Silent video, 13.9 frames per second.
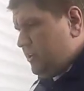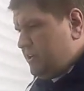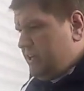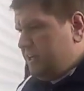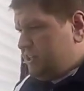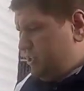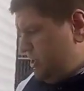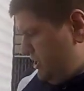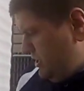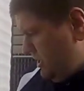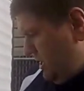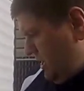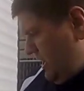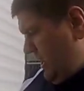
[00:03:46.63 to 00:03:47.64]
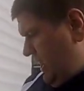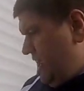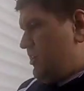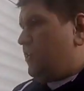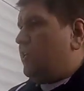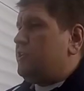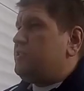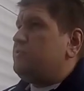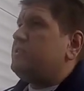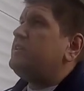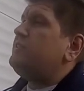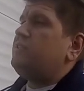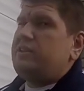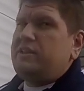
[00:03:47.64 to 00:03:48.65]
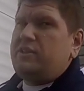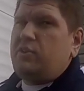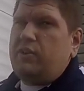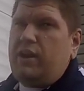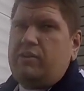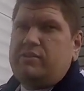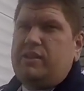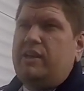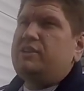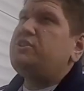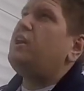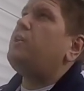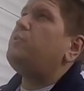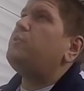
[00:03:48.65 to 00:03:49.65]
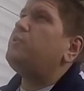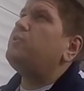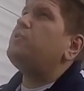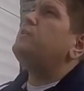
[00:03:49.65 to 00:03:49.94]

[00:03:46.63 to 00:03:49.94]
connection and our utility or outside shower.